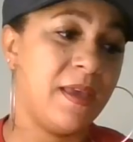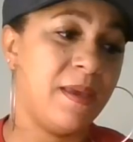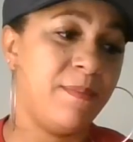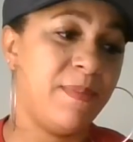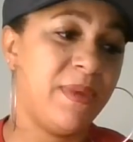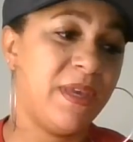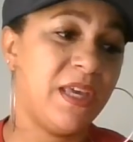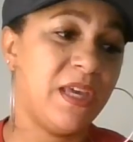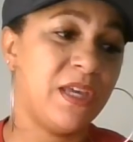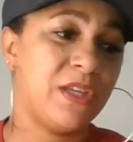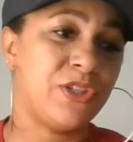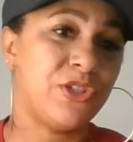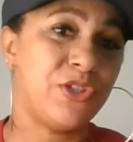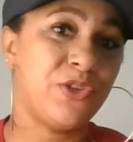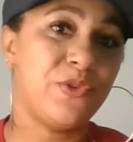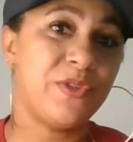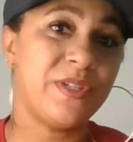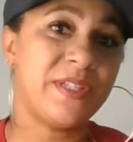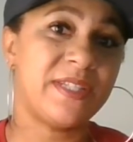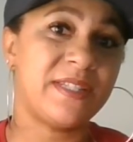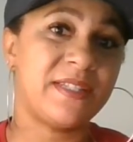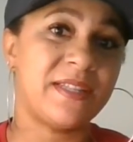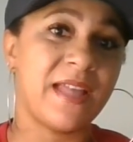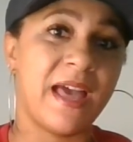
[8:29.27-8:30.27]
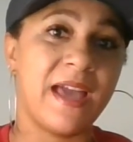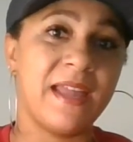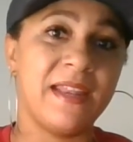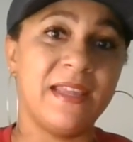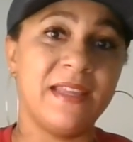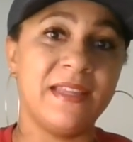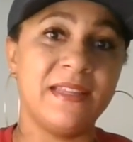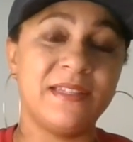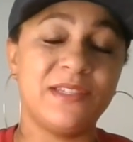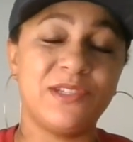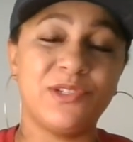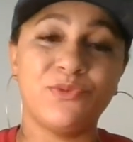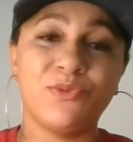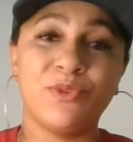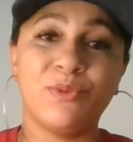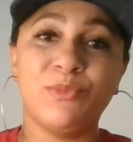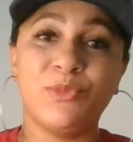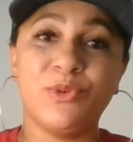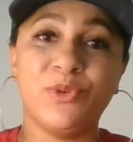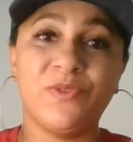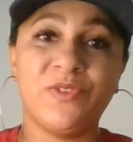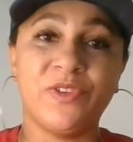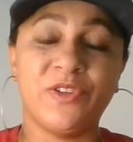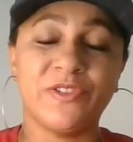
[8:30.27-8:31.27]
because you decided to
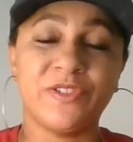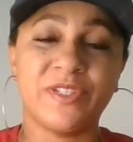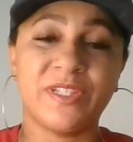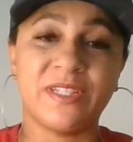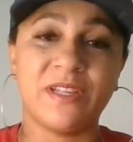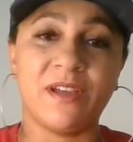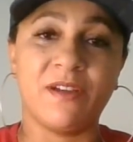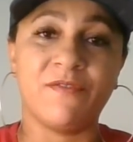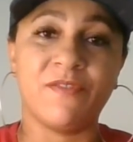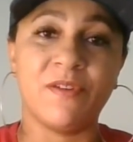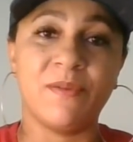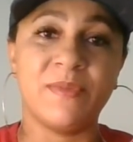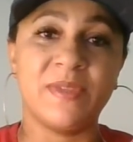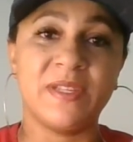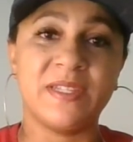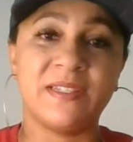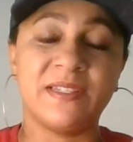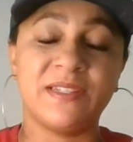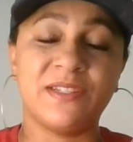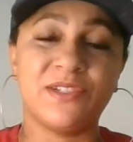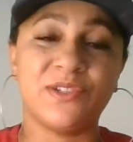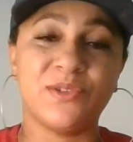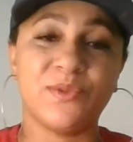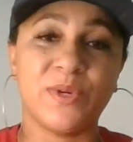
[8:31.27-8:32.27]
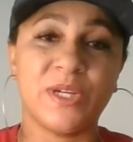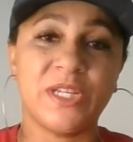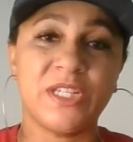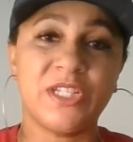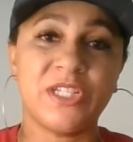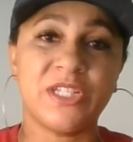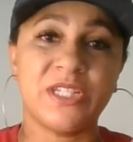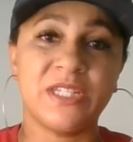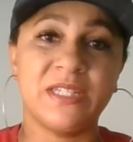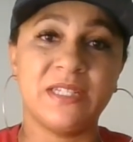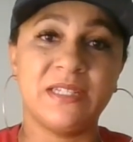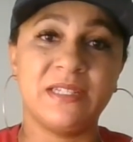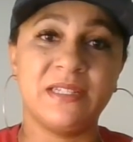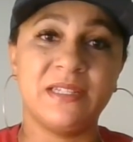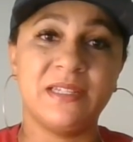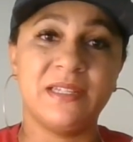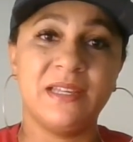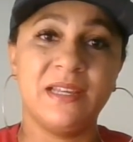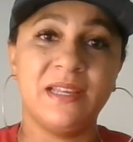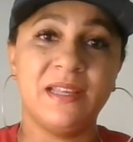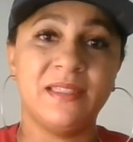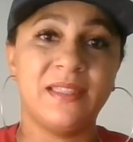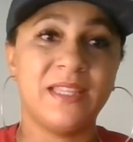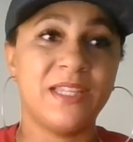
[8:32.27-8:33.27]
remove yourself from this situation
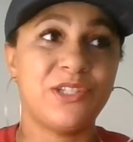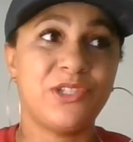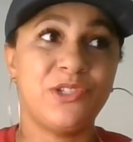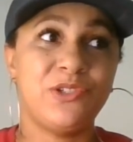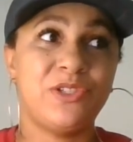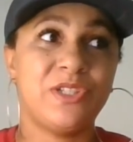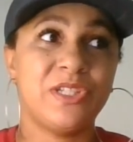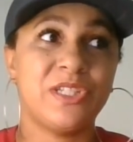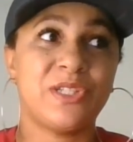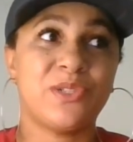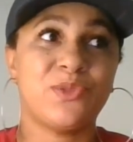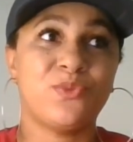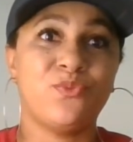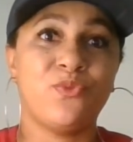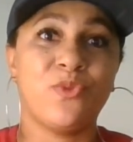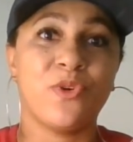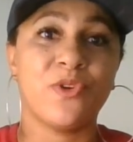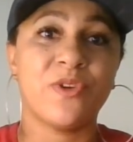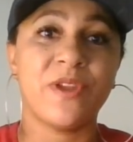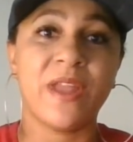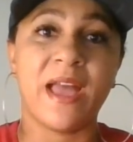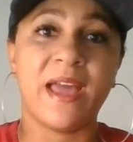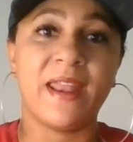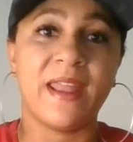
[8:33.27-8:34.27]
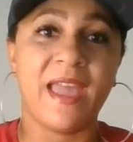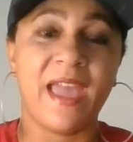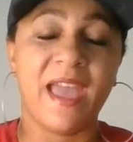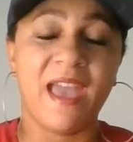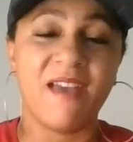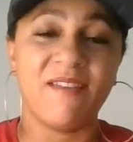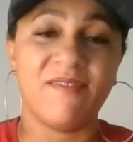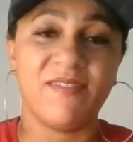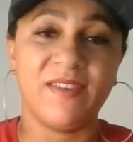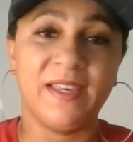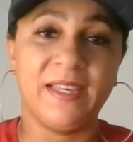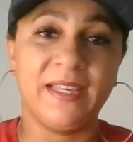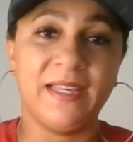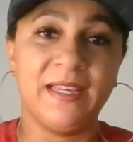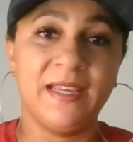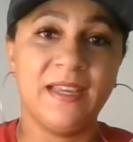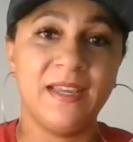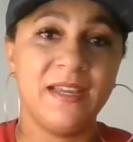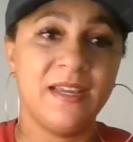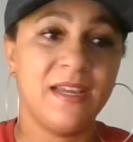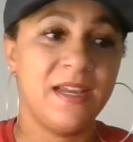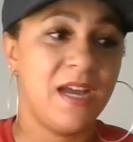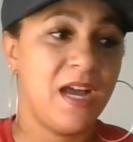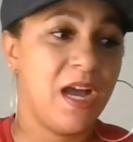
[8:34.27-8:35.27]
that you just were not having
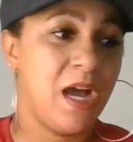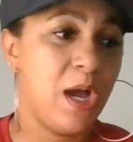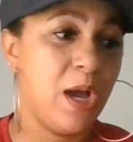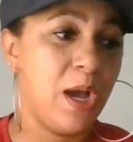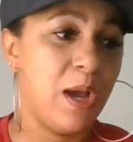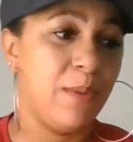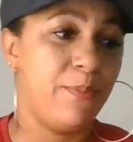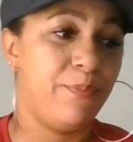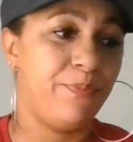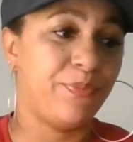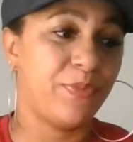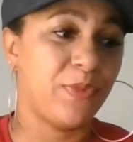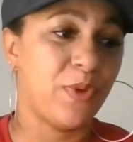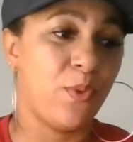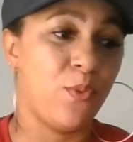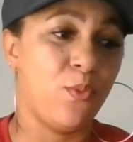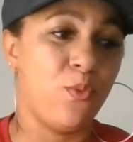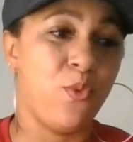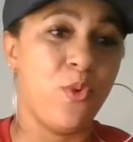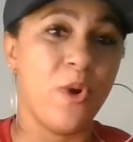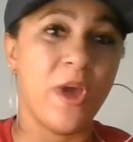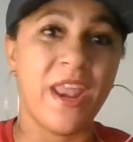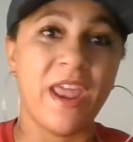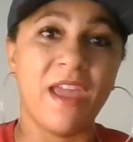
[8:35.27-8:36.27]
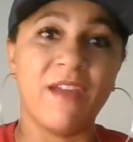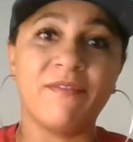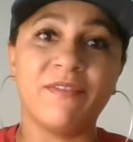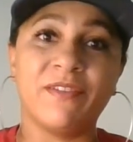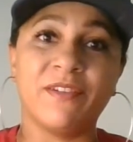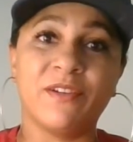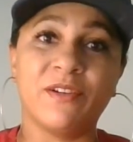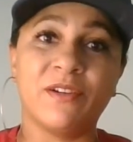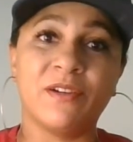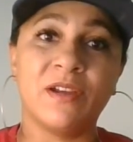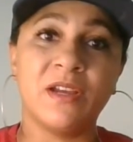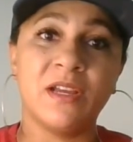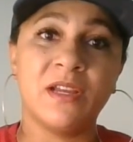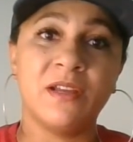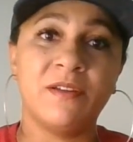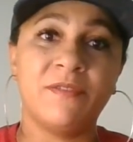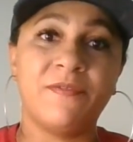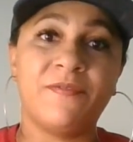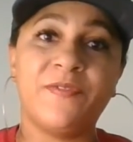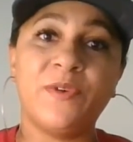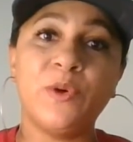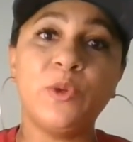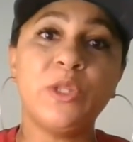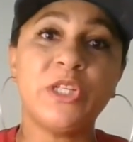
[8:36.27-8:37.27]
um, whatever
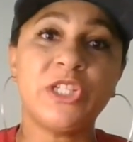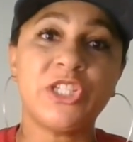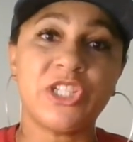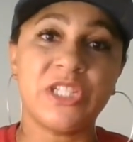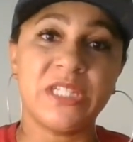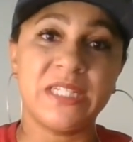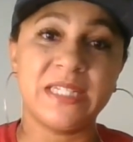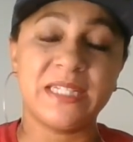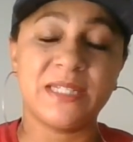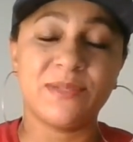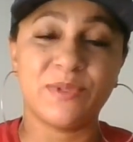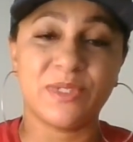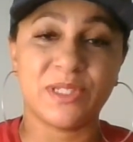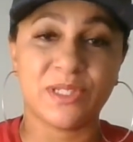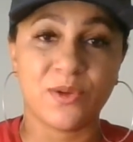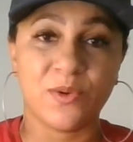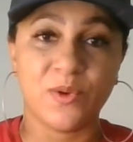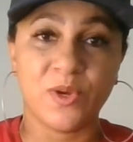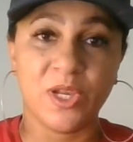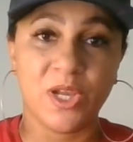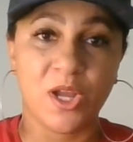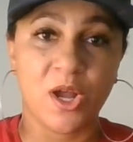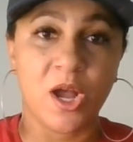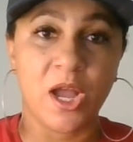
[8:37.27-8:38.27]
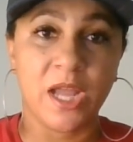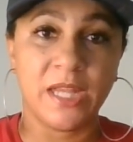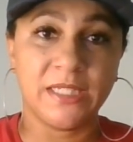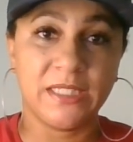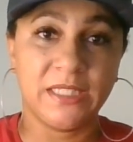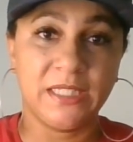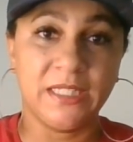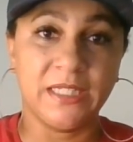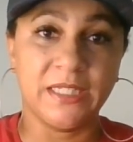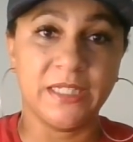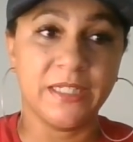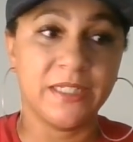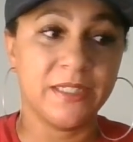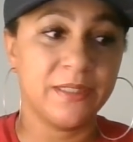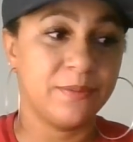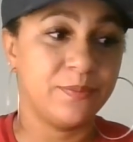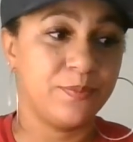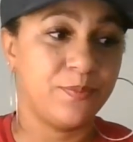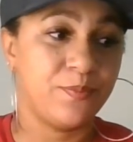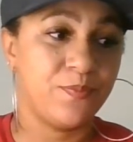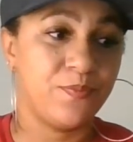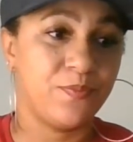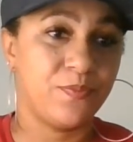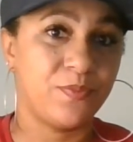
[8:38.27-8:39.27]
foolishness was going on here
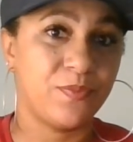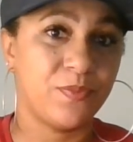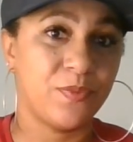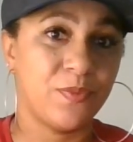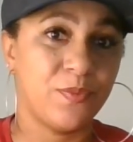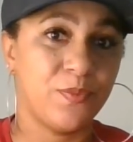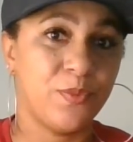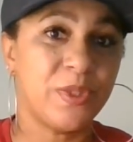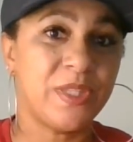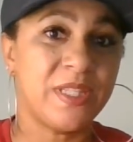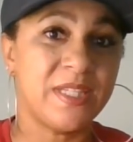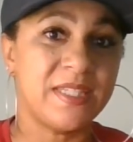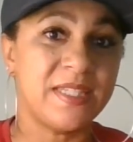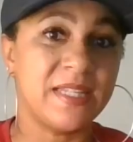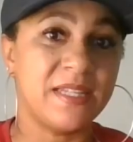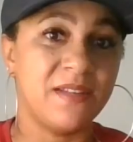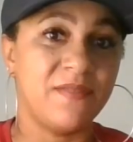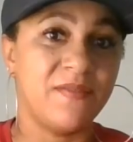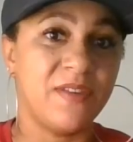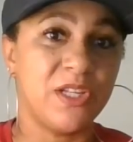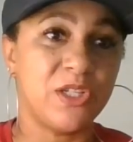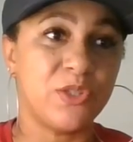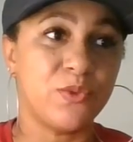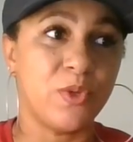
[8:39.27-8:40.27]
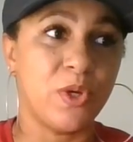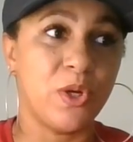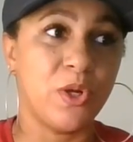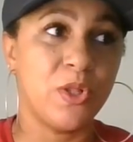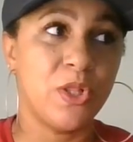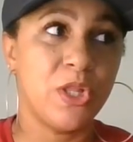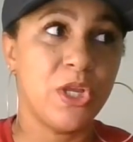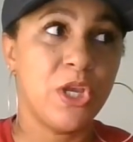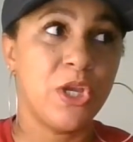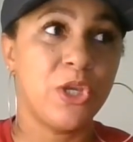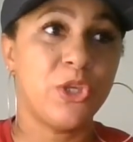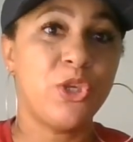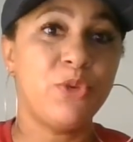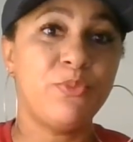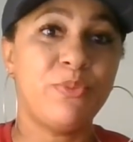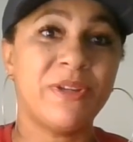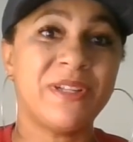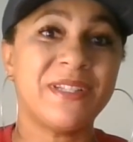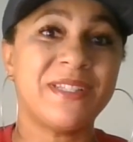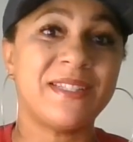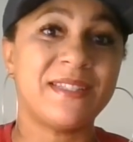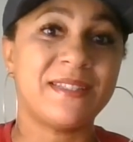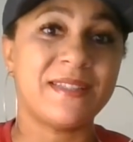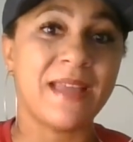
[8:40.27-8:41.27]
with this individual. You put
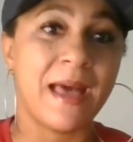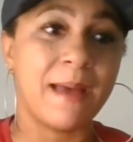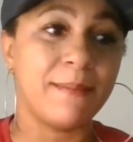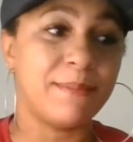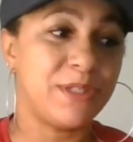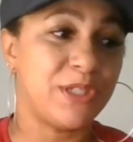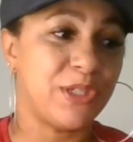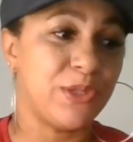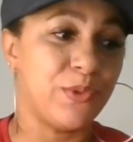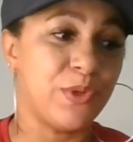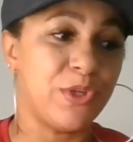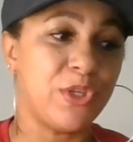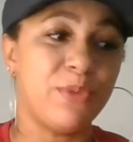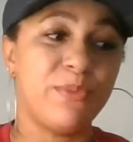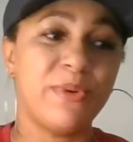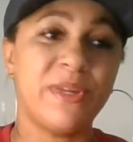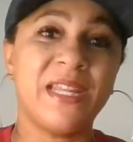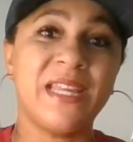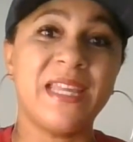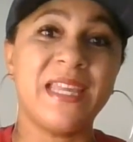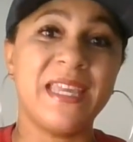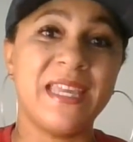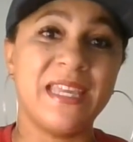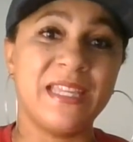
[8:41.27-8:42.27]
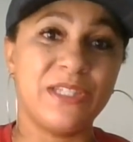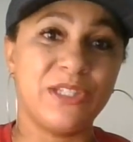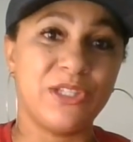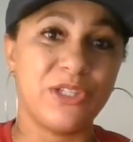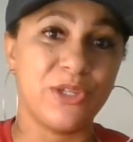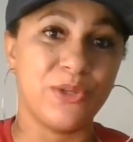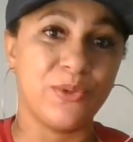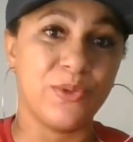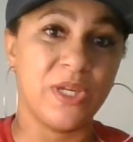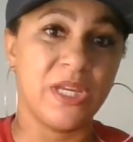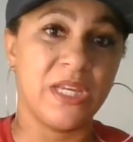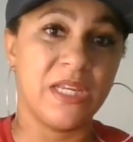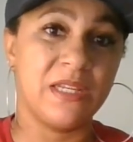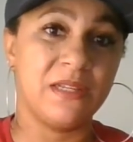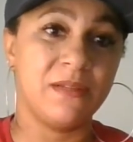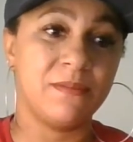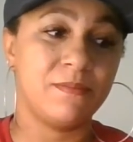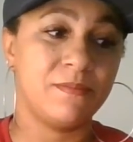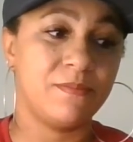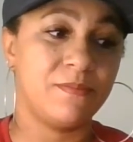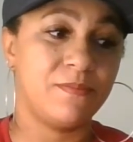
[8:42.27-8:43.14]
a stop to it, you put an end to it.